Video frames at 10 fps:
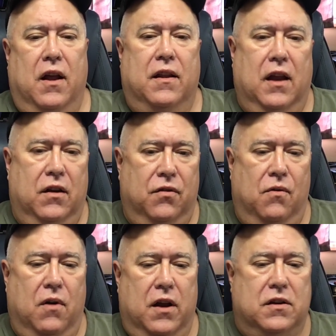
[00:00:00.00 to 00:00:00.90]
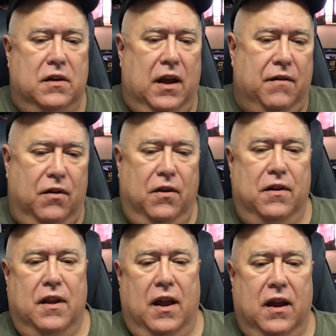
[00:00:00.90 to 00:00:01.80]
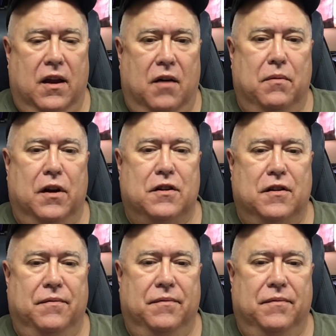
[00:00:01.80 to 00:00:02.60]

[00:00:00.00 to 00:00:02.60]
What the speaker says: Thanks for watching. Have a good day. God bless you.